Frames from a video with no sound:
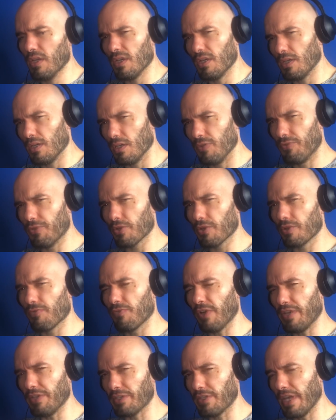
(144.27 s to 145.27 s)
if you're going to
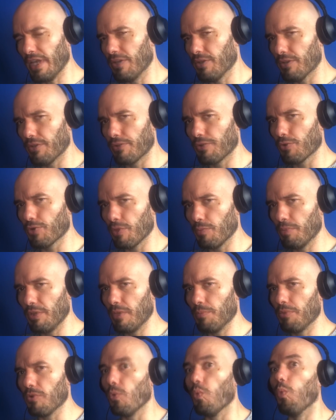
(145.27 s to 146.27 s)
fight 10 to 30
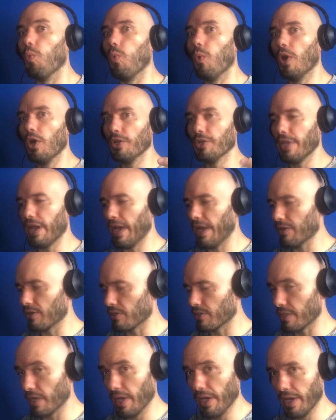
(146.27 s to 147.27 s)
people one at a
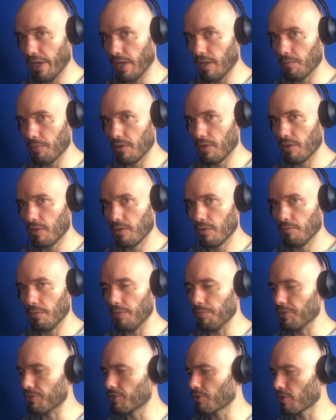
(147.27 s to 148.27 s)
time,
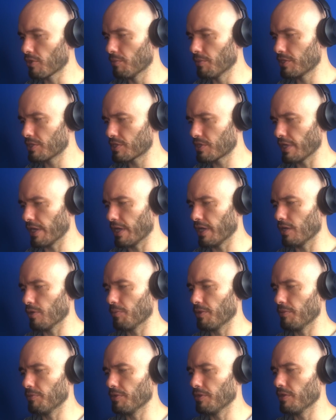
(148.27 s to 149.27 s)
maybe tournament style,
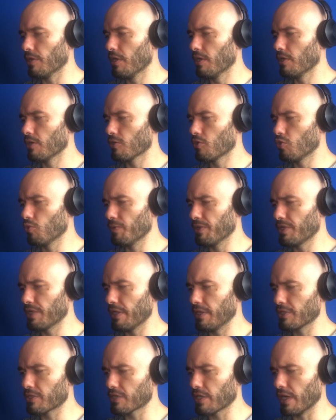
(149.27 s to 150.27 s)
maybe
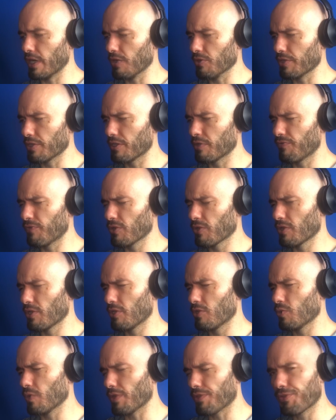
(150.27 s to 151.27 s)
kumite style, like if you're going to
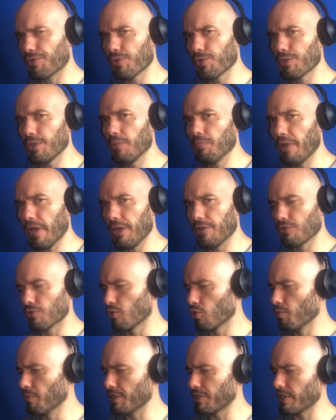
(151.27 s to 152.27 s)
do a 30-man
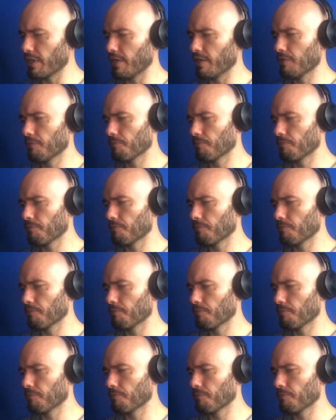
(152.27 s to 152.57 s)
kumite.